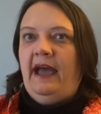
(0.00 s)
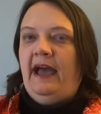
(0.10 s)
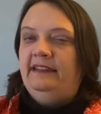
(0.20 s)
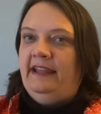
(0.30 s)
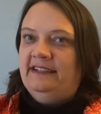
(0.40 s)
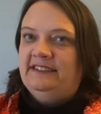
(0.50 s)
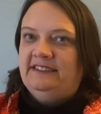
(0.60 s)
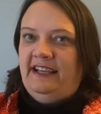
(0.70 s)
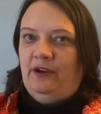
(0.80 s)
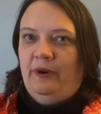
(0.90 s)
And that
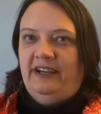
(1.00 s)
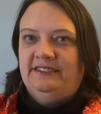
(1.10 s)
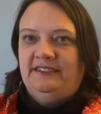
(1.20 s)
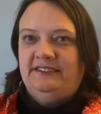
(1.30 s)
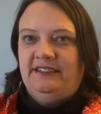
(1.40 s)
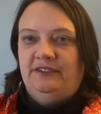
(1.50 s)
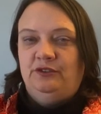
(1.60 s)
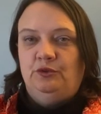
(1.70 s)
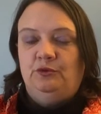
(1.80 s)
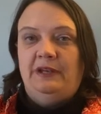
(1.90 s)
segues us
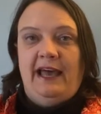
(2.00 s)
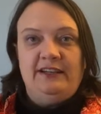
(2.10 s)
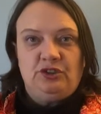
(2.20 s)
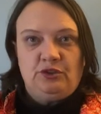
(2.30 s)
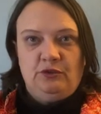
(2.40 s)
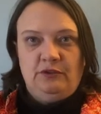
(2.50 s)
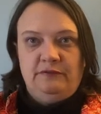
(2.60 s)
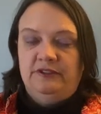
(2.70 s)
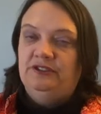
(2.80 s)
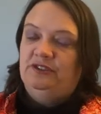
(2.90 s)
into natural
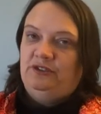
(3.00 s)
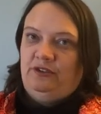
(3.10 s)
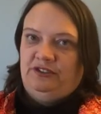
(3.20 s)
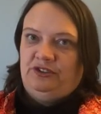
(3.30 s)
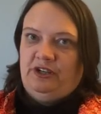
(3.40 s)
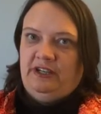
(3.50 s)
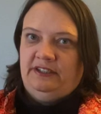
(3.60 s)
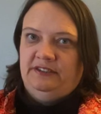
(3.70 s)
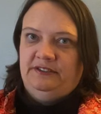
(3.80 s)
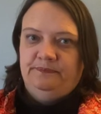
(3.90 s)
versus
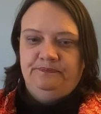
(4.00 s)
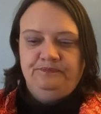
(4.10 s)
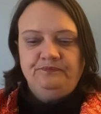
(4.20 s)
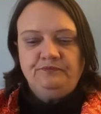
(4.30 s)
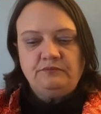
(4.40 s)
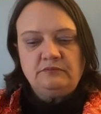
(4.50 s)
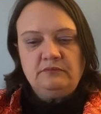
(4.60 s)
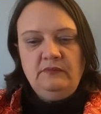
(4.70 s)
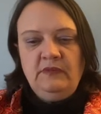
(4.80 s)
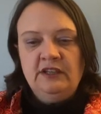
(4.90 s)
constructed.
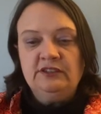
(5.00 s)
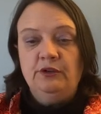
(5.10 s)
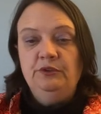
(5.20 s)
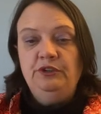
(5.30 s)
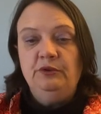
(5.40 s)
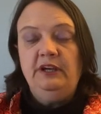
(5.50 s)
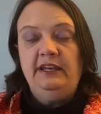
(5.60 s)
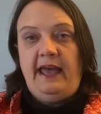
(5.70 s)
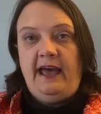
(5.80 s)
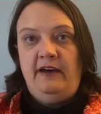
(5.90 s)
So you can
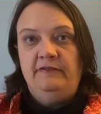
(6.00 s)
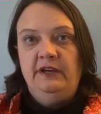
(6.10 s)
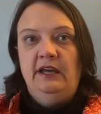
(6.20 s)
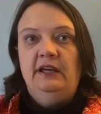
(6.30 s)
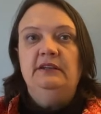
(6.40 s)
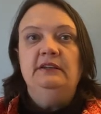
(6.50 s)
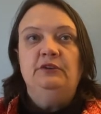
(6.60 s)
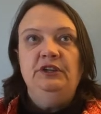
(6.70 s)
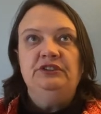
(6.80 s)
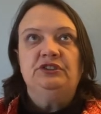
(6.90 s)
have
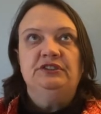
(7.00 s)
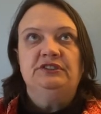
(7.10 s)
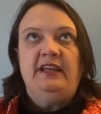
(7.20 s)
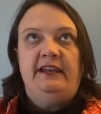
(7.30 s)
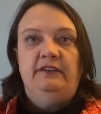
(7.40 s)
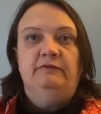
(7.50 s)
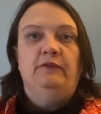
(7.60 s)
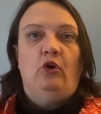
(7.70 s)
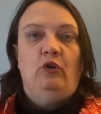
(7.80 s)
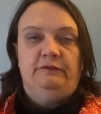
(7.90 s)
creatures that
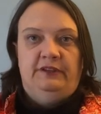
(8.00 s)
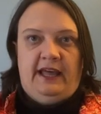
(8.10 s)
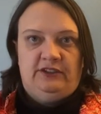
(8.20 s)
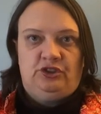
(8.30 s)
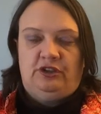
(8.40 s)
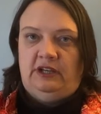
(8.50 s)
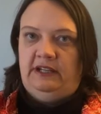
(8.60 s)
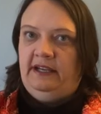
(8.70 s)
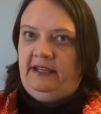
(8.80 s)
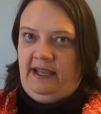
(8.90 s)
evolved
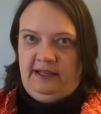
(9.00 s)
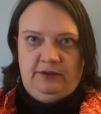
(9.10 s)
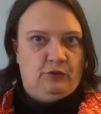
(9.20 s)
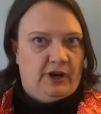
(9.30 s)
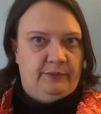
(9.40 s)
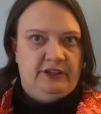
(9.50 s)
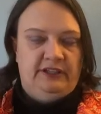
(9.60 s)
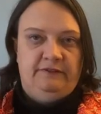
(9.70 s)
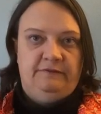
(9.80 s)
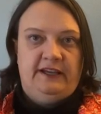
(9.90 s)
naturally. Again, Raymond
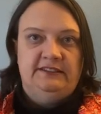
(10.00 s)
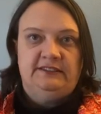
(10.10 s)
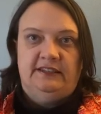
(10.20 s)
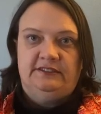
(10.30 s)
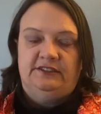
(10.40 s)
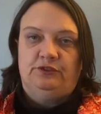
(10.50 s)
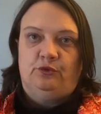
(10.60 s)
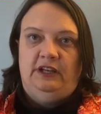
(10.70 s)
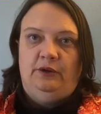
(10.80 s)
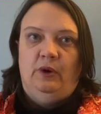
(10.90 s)
E. Feist does this
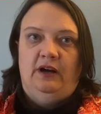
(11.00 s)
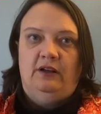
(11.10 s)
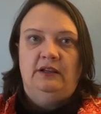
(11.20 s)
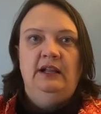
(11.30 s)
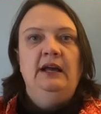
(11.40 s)
really well.